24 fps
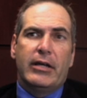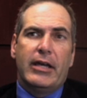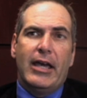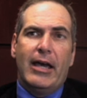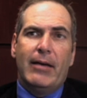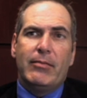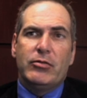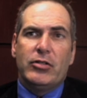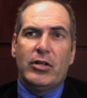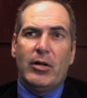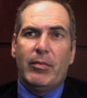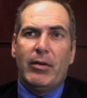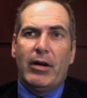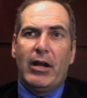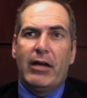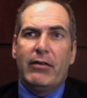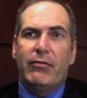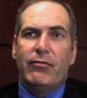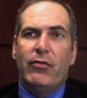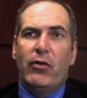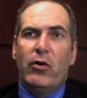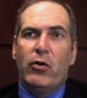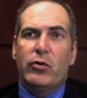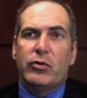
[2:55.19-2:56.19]
Capgemini
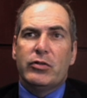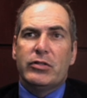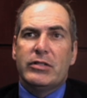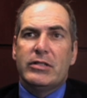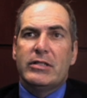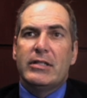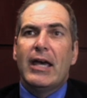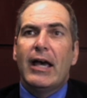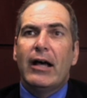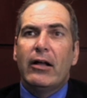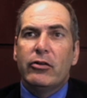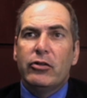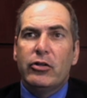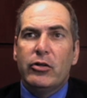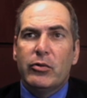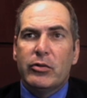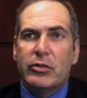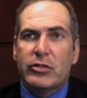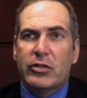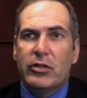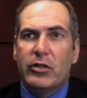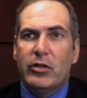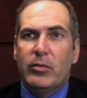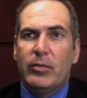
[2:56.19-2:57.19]
folks tell you
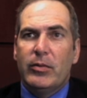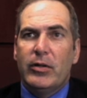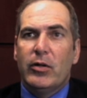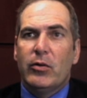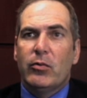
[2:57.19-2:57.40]
it's going to be